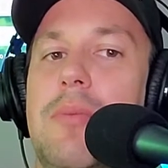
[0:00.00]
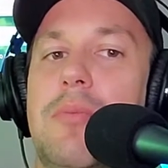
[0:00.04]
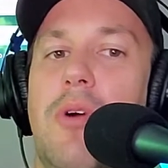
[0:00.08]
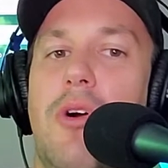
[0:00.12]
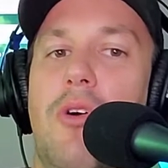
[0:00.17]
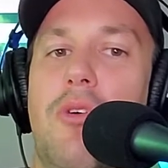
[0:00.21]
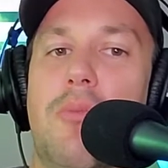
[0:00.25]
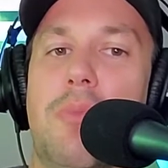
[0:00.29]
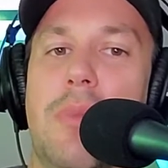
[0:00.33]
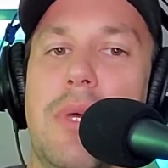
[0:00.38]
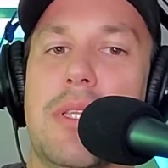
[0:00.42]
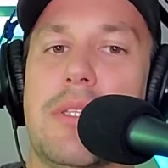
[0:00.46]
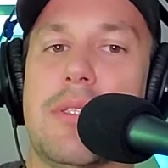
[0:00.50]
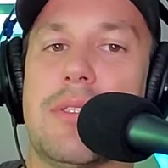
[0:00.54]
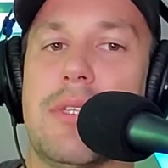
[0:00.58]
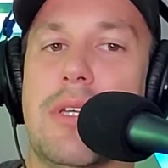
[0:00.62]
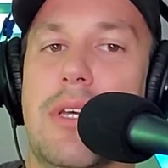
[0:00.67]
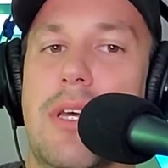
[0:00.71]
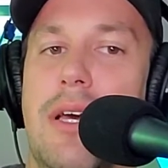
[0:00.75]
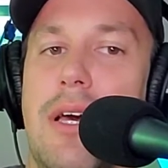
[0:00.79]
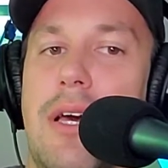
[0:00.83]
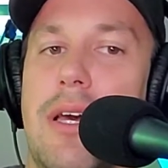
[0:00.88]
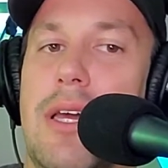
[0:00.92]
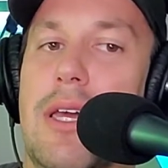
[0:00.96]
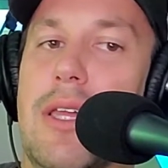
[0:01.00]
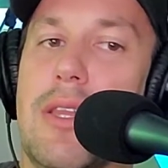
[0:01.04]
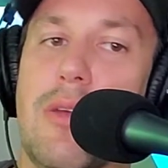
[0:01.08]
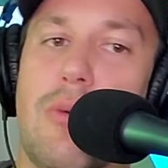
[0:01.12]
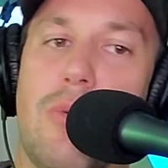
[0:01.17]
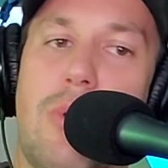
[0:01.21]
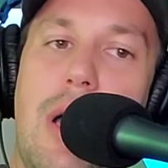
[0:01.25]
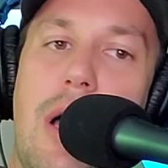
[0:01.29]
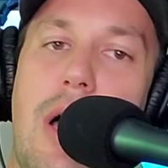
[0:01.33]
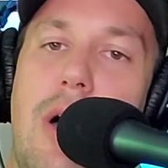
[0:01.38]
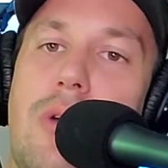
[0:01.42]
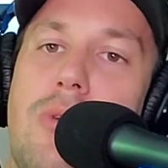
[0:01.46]
moments in the
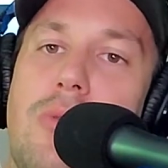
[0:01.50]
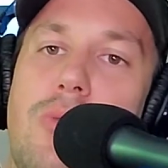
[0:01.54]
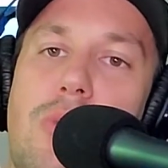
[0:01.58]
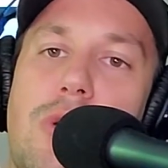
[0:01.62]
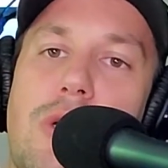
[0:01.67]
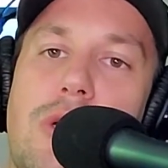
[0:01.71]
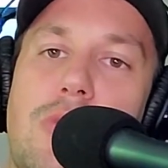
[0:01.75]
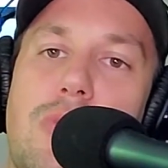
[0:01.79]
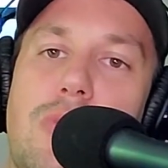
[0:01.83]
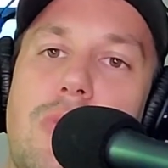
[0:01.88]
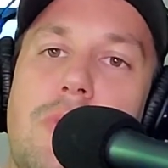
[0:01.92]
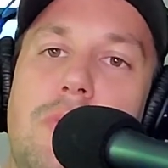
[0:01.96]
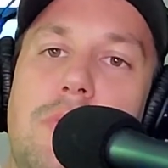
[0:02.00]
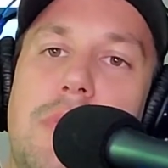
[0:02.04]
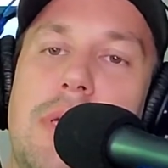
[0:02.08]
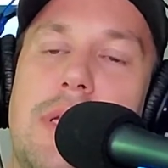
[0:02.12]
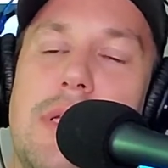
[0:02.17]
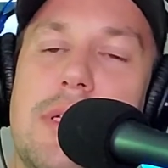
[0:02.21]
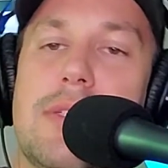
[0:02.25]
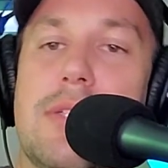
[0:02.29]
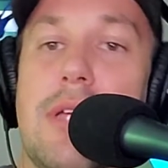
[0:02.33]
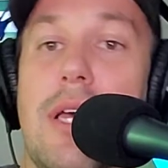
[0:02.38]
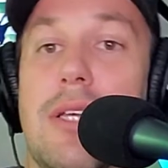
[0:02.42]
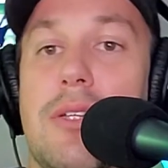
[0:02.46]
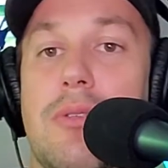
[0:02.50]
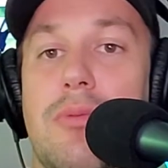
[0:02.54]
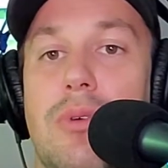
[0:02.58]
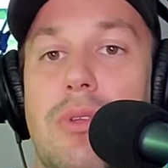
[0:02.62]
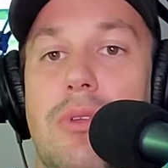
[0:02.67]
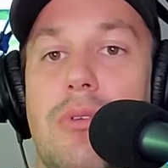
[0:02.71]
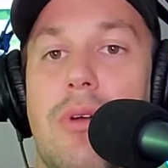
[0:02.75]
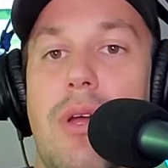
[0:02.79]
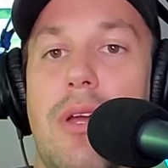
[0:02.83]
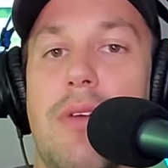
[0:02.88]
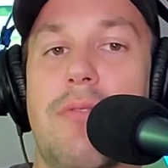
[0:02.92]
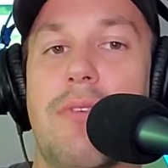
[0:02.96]
round, which would be assessed with
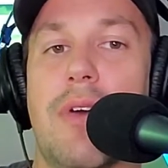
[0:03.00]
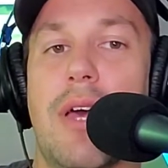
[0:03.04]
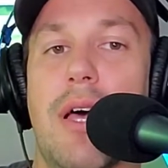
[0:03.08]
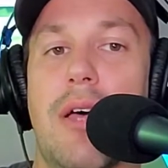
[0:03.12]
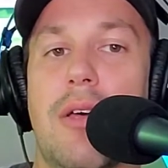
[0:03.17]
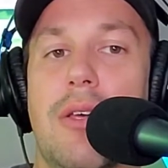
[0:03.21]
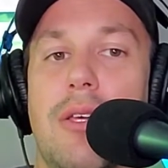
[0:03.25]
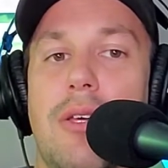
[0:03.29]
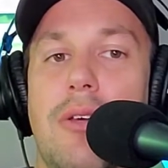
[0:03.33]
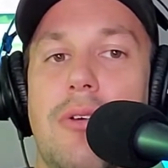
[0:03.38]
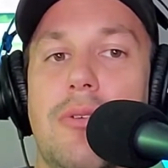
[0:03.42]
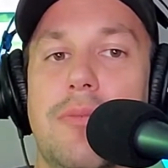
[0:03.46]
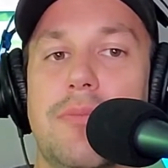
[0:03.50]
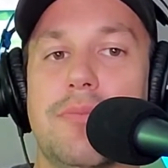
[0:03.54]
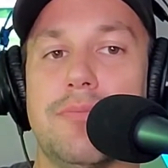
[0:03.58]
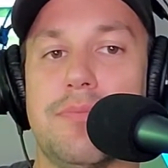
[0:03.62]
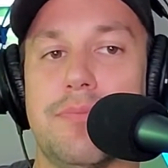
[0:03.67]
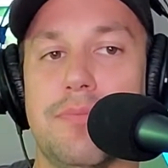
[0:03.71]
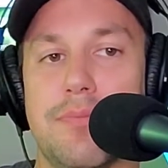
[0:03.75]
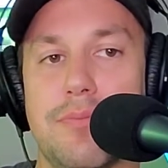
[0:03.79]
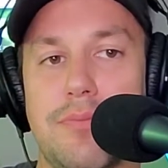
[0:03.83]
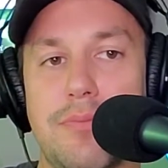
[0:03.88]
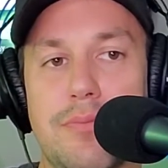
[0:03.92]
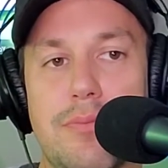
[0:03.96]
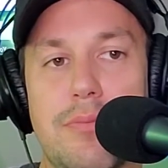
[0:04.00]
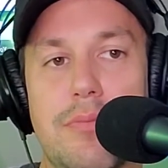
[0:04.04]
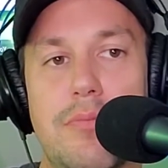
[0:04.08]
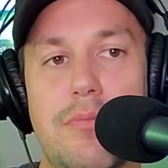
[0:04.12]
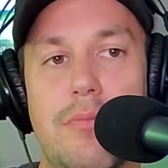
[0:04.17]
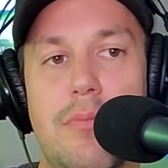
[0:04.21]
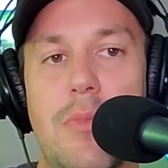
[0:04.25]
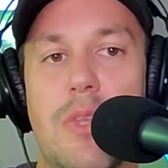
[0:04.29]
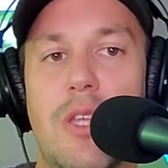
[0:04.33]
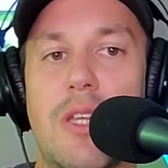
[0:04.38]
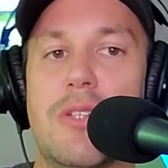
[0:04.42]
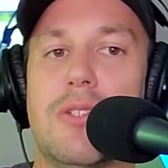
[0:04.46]
great value.
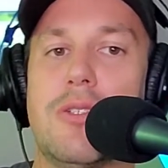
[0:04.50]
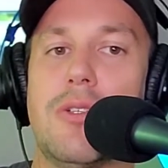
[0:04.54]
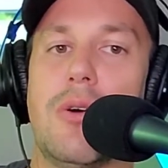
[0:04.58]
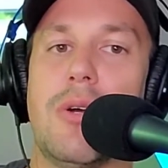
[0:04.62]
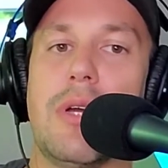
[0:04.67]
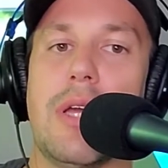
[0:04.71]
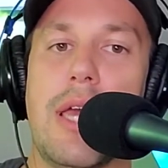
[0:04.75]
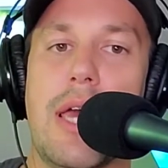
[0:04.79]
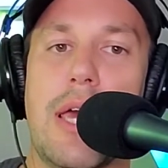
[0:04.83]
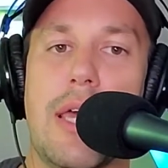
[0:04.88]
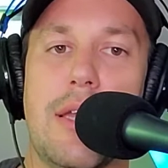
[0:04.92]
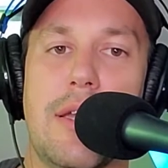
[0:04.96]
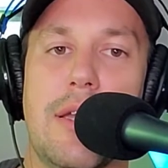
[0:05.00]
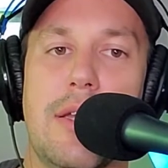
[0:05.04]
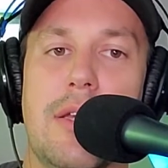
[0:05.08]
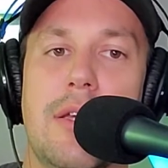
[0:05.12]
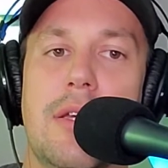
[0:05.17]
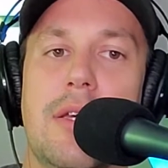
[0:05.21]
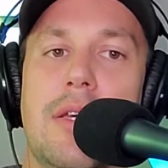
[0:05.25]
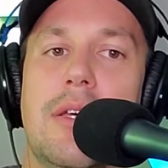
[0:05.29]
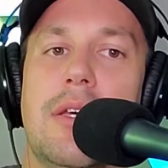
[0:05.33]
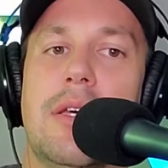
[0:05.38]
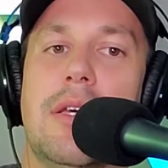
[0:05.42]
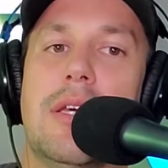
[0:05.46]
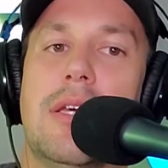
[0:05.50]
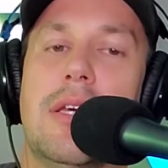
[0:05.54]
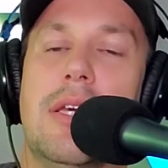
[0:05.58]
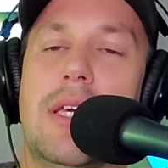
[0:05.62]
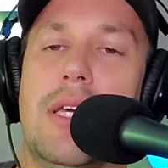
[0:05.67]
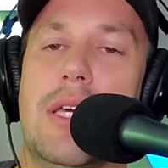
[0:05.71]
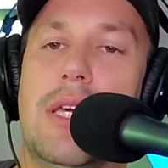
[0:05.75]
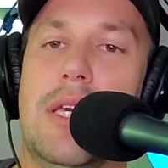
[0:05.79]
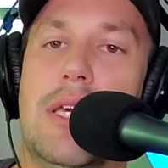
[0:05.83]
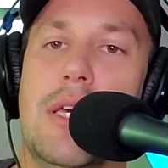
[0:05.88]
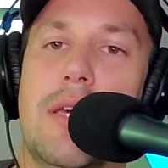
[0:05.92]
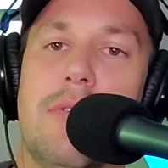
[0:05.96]
So again,
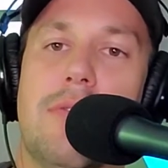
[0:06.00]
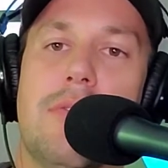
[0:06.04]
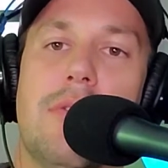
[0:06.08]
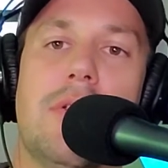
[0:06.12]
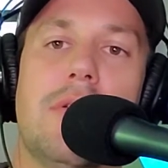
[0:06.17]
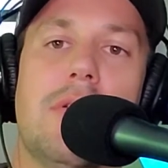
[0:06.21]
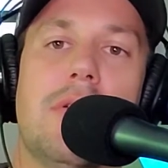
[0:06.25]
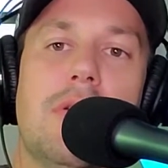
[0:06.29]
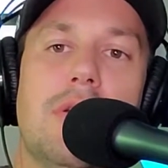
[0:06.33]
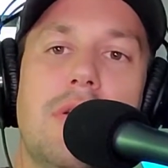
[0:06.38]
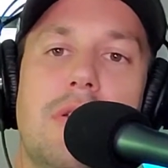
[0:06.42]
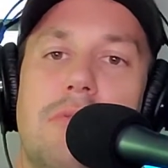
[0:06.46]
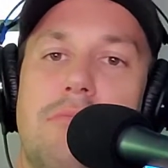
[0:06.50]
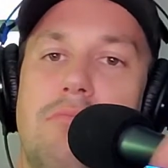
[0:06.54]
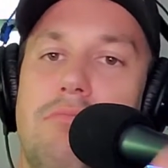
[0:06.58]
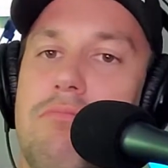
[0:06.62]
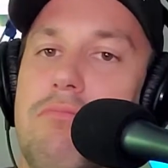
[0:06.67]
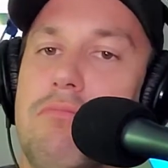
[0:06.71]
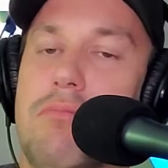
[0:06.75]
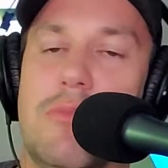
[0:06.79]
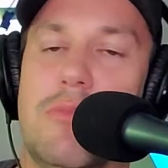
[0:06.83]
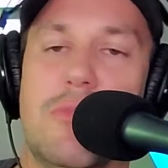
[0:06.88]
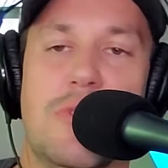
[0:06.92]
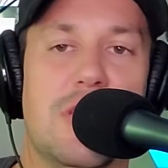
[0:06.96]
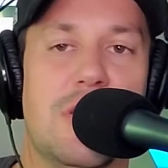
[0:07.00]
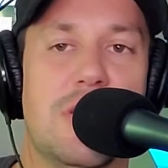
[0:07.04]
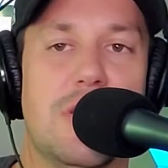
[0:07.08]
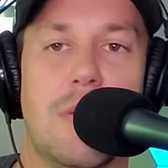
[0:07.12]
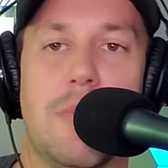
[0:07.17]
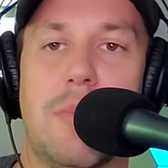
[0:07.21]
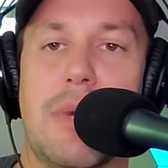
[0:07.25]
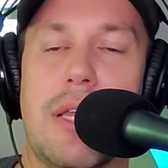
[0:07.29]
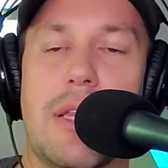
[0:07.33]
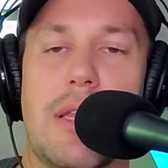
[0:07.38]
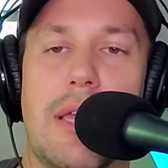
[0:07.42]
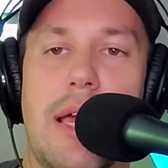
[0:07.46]
if
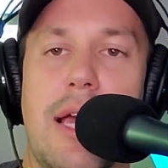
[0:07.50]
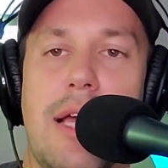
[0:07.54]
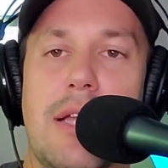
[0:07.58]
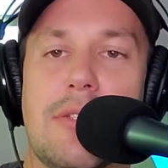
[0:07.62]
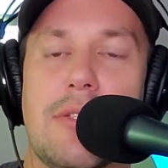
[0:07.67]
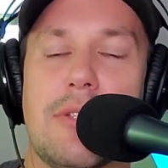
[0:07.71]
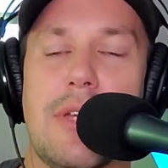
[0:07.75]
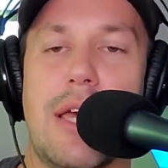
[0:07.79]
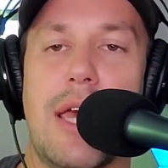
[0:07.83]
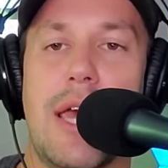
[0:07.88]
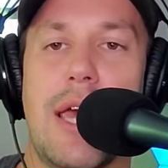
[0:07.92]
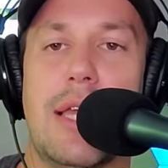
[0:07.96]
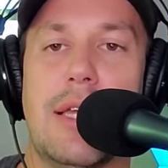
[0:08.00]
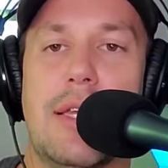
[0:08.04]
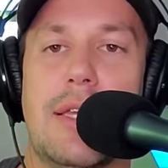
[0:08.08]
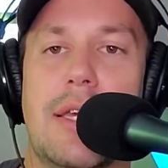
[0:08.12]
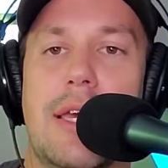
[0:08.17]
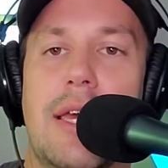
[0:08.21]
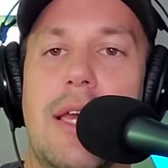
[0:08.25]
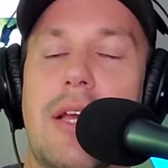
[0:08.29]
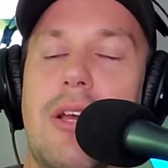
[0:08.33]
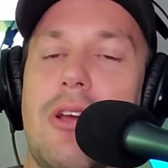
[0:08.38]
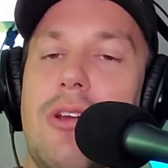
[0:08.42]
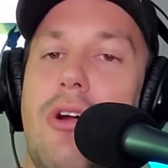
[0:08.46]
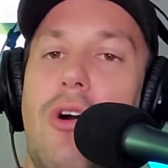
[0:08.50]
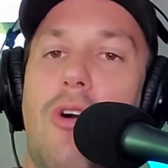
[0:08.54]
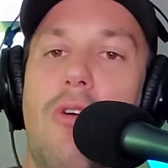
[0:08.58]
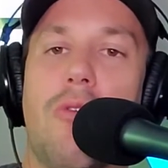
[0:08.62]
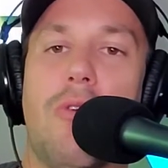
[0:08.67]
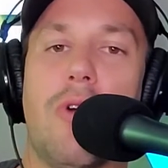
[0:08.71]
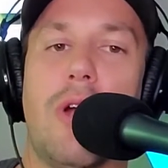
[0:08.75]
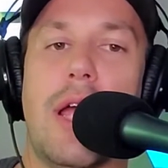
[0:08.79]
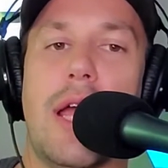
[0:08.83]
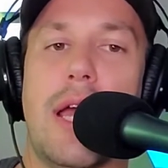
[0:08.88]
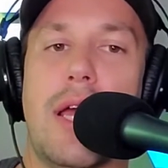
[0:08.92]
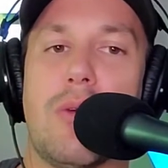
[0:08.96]
somebody lands a head kick, an
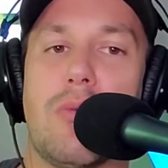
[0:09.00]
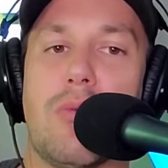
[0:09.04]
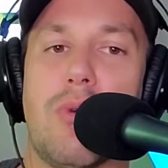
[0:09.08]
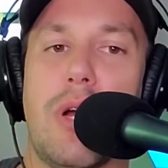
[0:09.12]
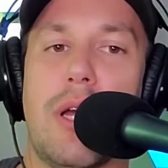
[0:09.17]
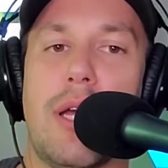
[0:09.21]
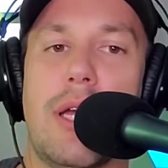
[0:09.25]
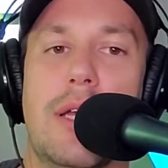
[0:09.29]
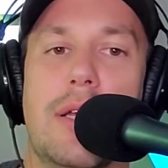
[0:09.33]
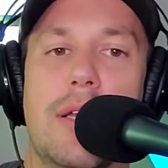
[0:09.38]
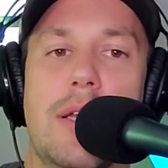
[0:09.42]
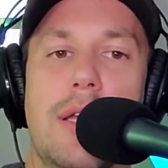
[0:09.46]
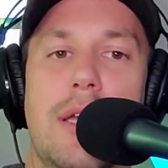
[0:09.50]
overhand right,